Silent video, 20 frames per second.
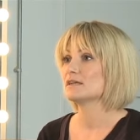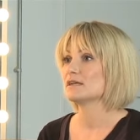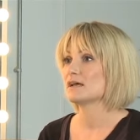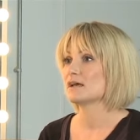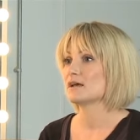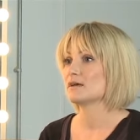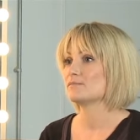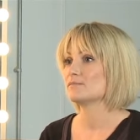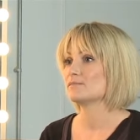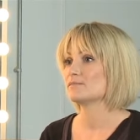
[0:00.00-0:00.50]

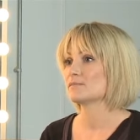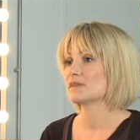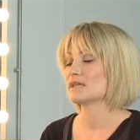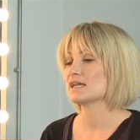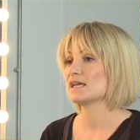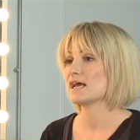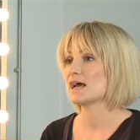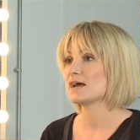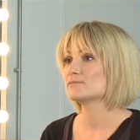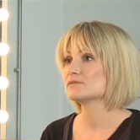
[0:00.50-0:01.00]
Um,
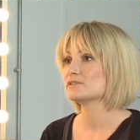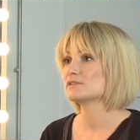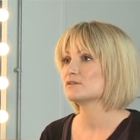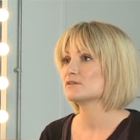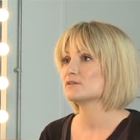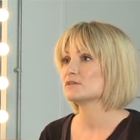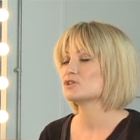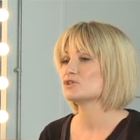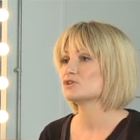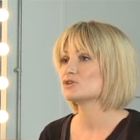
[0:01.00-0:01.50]
it
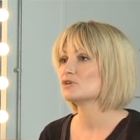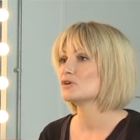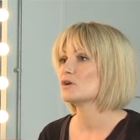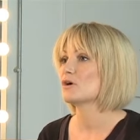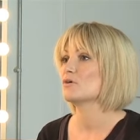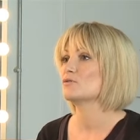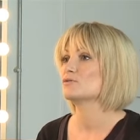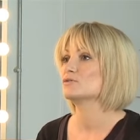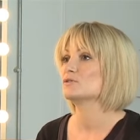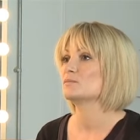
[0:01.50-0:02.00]
absolutely shouldn't
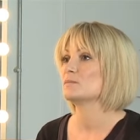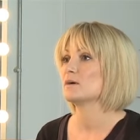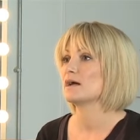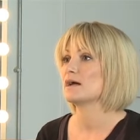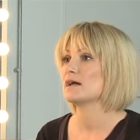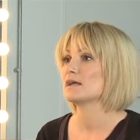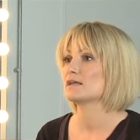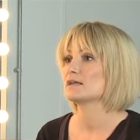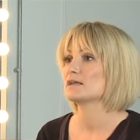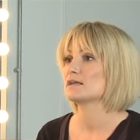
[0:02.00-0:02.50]
hold you
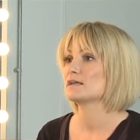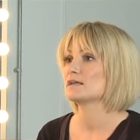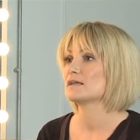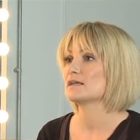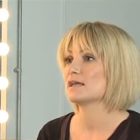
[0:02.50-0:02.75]
back.